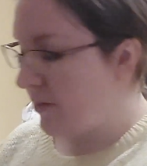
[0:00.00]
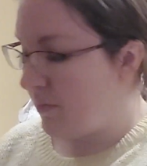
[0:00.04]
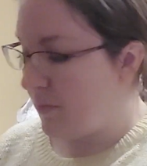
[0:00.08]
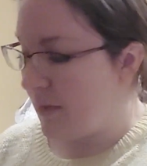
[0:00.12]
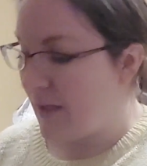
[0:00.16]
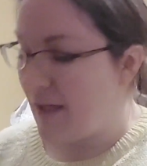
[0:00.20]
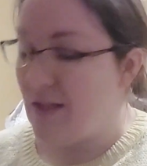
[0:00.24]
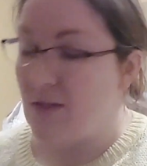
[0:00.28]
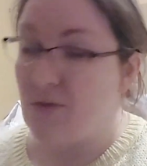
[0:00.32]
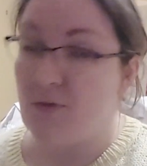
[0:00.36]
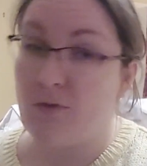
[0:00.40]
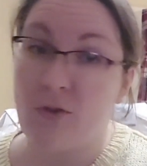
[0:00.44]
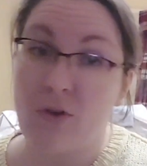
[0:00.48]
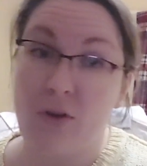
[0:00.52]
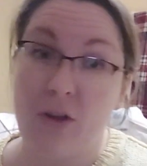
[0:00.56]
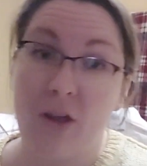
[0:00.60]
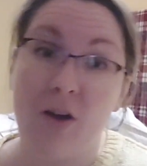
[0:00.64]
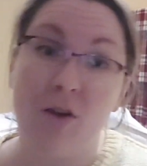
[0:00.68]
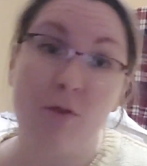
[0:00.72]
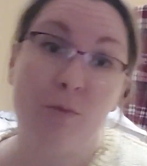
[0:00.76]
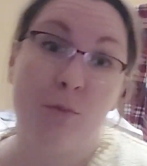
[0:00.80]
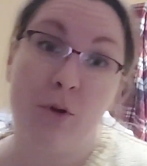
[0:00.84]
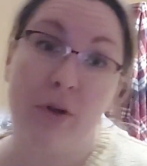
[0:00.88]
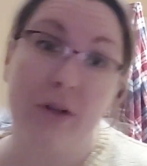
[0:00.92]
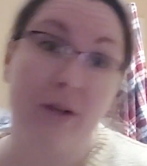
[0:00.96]
because the
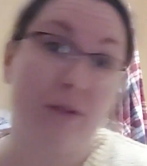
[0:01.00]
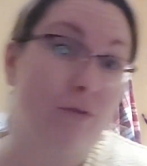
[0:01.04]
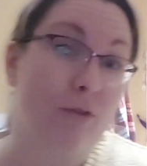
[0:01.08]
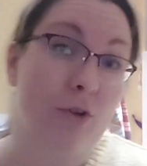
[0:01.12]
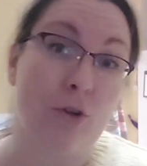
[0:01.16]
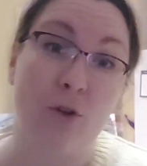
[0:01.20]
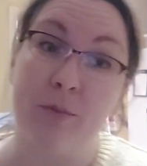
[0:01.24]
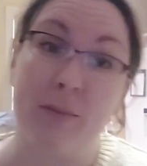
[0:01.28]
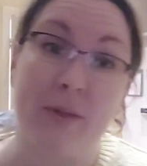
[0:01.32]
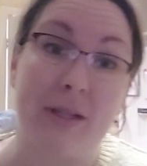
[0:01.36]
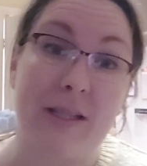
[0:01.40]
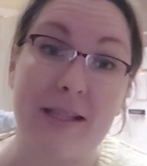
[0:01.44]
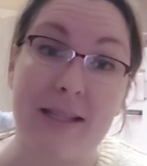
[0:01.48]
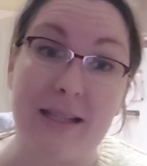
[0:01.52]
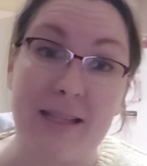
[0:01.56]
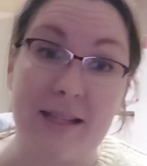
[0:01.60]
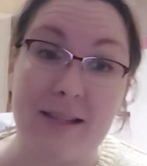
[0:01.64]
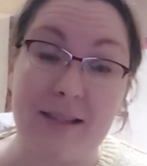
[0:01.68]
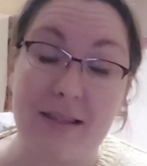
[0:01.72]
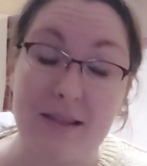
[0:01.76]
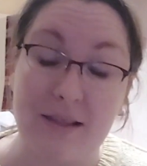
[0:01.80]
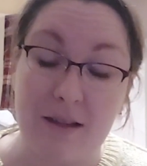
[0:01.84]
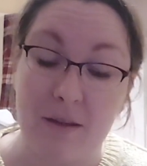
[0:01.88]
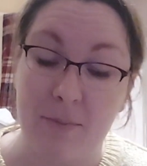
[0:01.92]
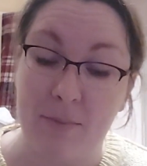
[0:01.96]
whole point of Vlogmas
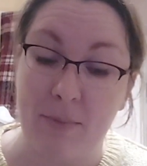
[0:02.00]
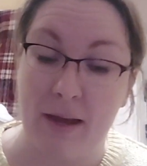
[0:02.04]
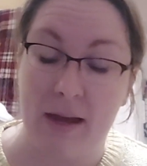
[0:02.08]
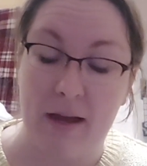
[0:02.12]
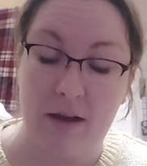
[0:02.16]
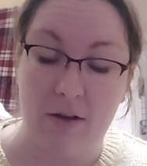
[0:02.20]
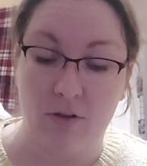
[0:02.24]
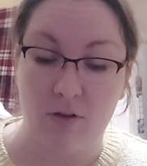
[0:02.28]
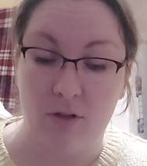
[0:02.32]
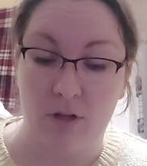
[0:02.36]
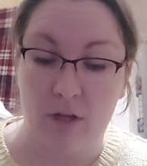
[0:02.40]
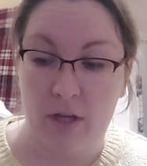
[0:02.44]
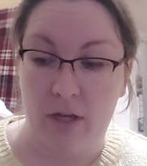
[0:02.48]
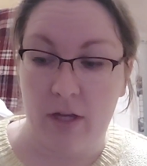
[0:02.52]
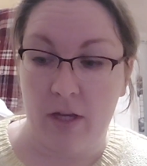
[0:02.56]
is about,